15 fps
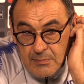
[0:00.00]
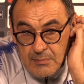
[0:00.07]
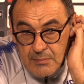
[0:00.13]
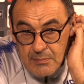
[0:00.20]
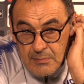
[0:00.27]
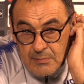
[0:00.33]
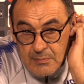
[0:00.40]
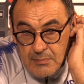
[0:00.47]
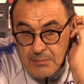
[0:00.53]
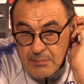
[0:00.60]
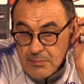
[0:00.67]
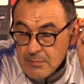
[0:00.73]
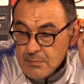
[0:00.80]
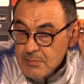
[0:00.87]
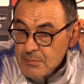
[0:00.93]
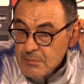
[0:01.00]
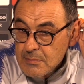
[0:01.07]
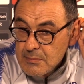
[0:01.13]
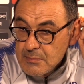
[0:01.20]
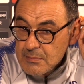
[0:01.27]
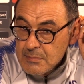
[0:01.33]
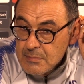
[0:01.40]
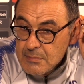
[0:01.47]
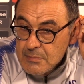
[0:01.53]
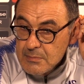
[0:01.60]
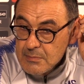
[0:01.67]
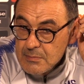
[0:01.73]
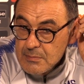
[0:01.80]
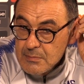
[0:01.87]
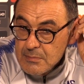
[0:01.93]
to lose such a key player who was in
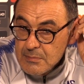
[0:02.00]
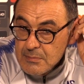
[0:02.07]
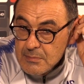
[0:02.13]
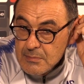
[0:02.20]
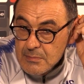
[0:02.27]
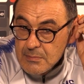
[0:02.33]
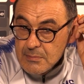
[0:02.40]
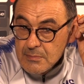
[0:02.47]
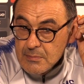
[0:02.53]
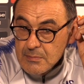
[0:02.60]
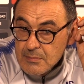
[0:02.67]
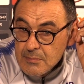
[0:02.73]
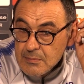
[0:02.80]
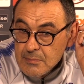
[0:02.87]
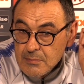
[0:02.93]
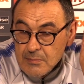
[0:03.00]
such good form before